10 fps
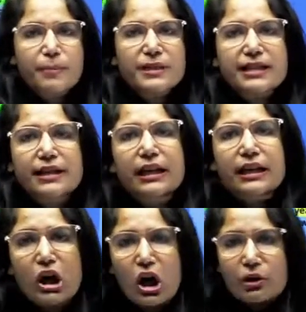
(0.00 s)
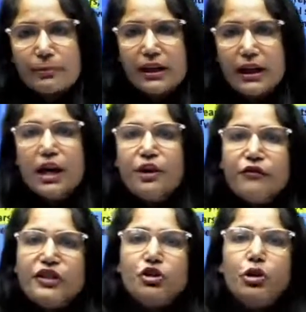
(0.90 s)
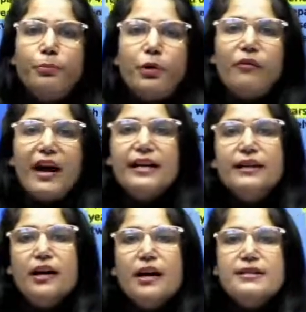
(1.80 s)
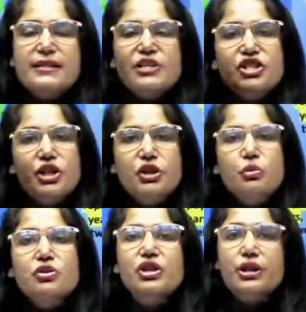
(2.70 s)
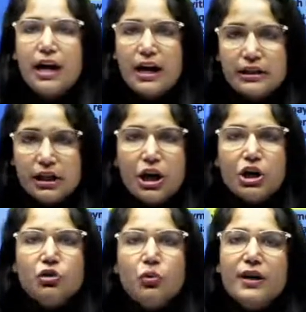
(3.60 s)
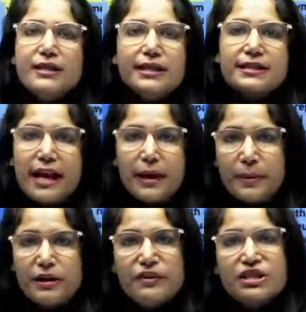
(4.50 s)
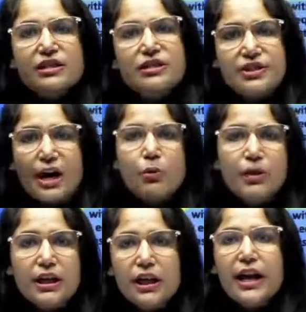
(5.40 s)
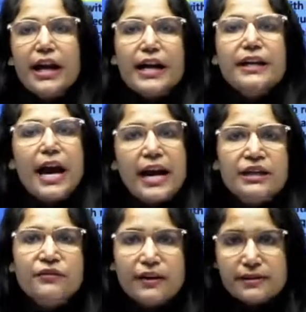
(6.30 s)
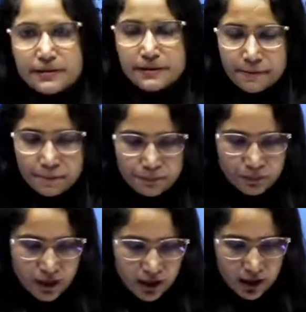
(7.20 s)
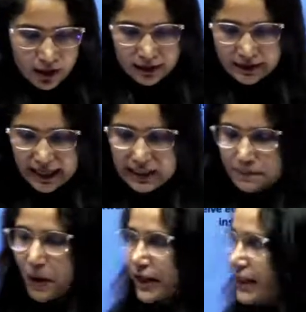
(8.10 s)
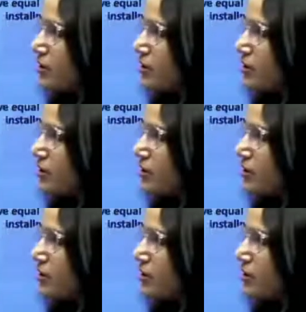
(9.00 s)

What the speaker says: from a single economy which could provide such a huge grant towards the segment which is drowning in any ways. Next point